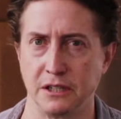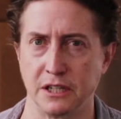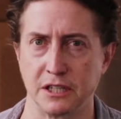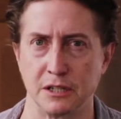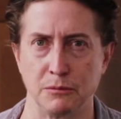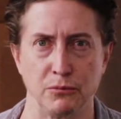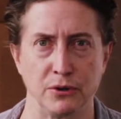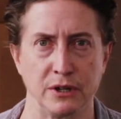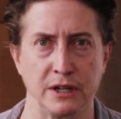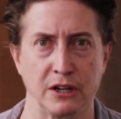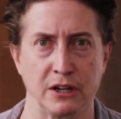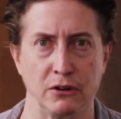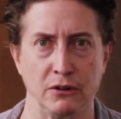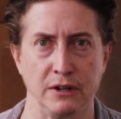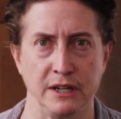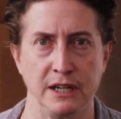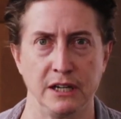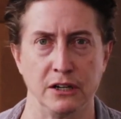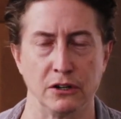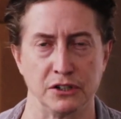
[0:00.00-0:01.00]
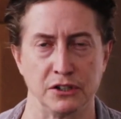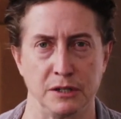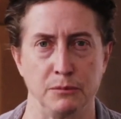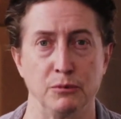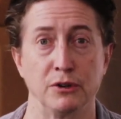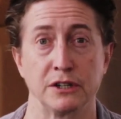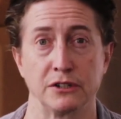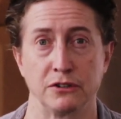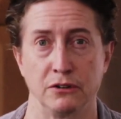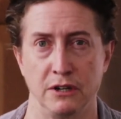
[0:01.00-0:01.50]
doesn't bring her ego. She
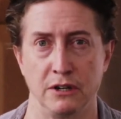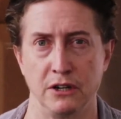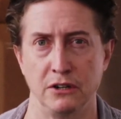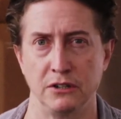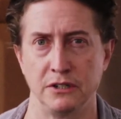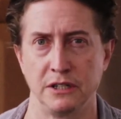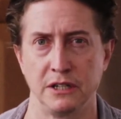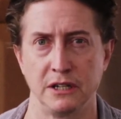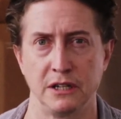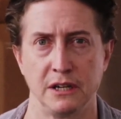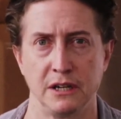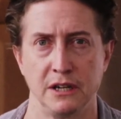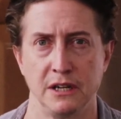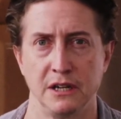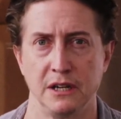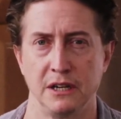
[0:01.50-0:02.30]
brings her energy.